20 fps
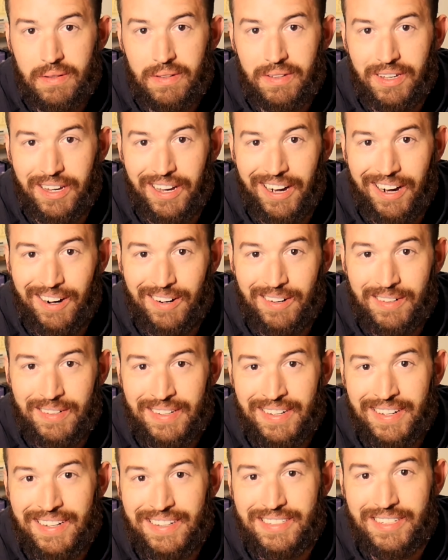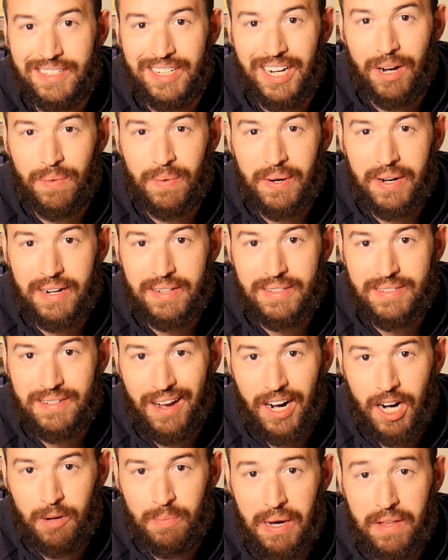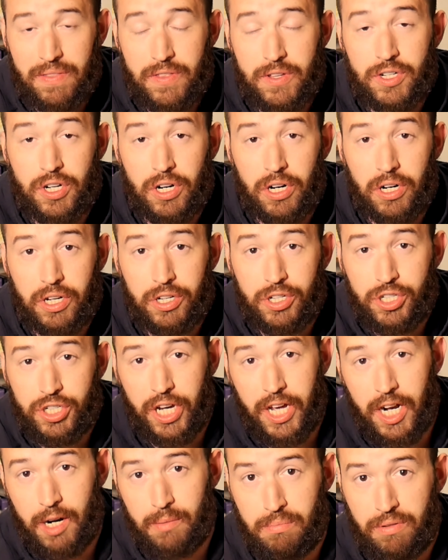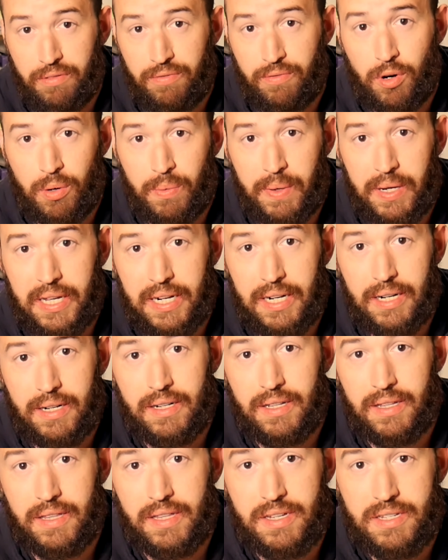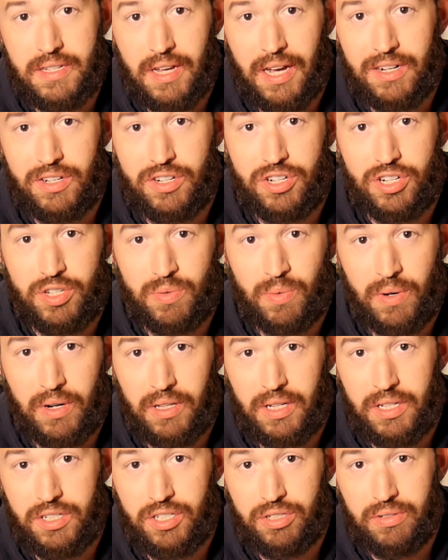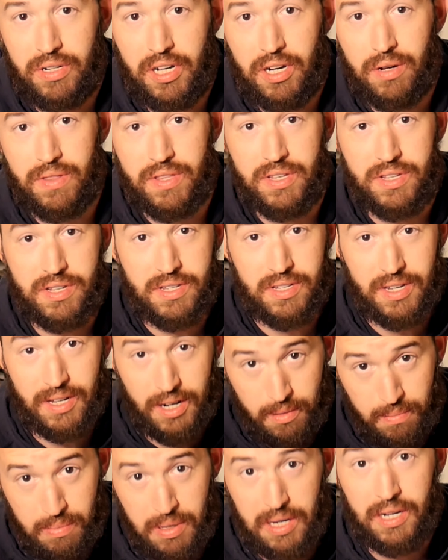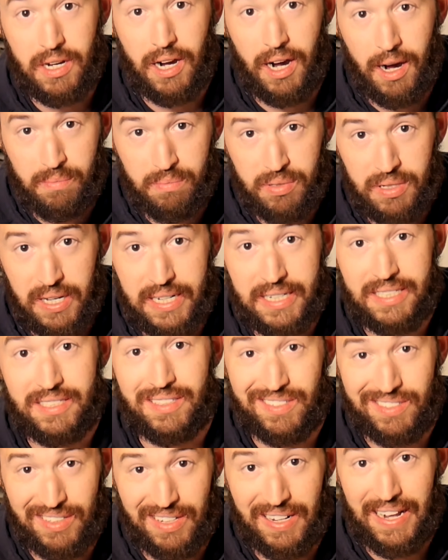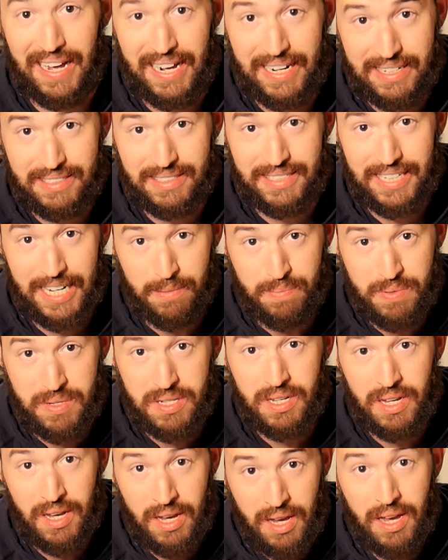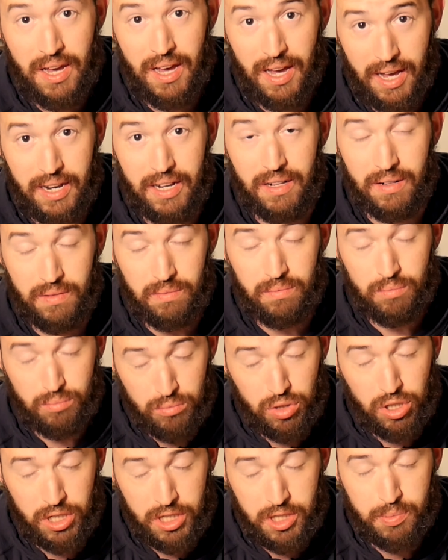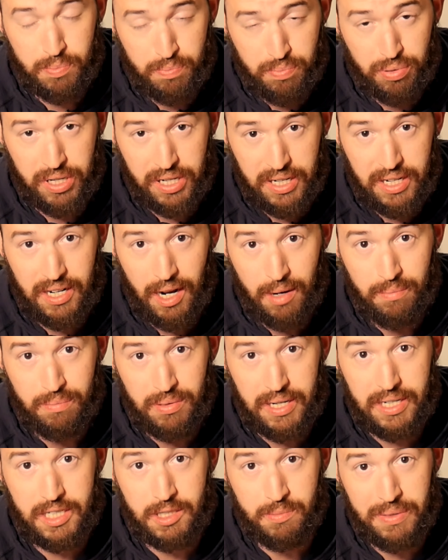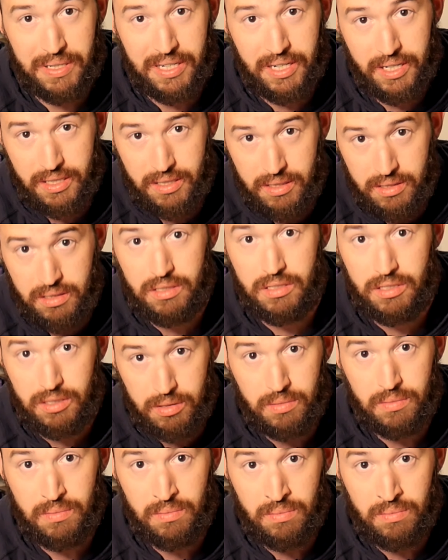Yo, today we're going to talk about the Turkish get-up. Before we get into this, I just want to let you know this is going to be complex. There's a lot of steps, and it looks pretty complex because,